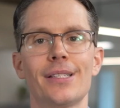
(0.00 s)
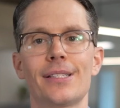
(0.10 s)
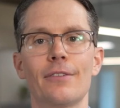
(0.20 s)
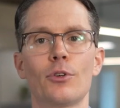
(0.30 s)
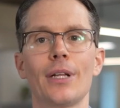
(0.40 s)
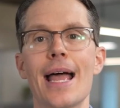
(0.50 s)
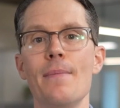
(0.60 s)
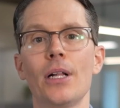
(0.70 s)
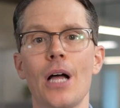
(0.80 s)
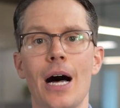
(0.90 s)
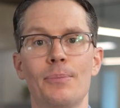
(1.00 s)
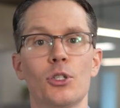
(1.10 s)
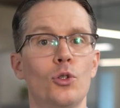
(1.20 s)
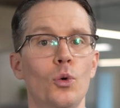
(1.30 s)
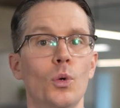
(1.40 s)
Several
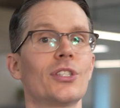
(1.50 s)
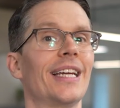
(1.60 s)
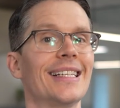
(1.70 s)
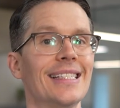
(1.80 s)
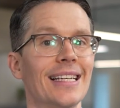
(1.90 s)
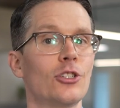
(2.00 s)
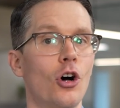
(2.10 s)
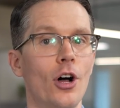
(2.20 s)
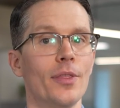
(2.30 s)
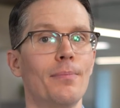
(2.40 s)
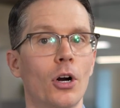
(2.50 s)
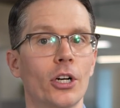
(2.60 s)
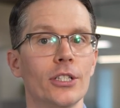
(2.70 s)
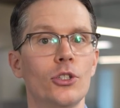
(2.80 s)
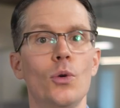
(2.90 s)
MLOps tools exist on the
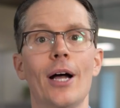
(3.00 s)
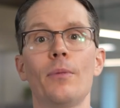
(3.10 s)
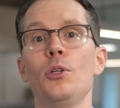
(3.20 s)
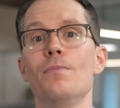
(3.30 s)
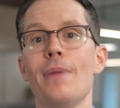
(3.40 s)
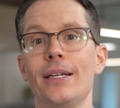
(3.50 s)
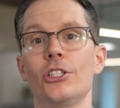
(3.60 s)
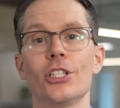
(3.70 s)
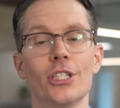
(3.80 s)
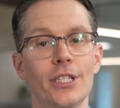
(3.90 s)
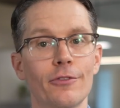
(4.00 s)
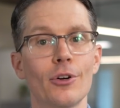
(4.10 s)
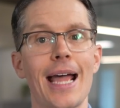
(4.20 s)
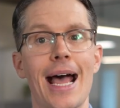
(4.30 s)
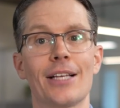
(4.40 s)
market to help you manage
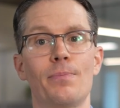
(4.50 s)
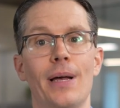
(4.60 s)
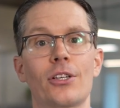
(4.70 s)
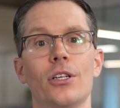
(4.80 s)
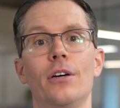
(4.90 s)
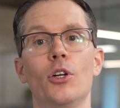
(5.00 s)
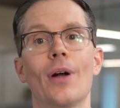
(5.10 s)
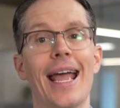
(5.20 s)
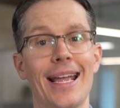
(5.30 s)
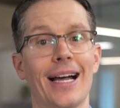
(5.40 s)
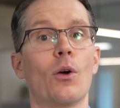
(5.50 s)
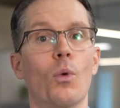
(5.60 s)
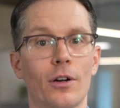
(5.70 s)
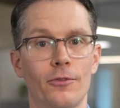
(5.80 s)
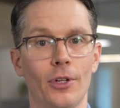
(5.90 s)
different aspects of your A I
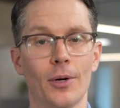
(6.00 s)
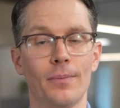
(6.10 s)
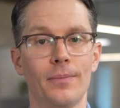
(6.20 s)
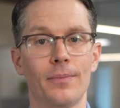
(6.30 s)
workflow.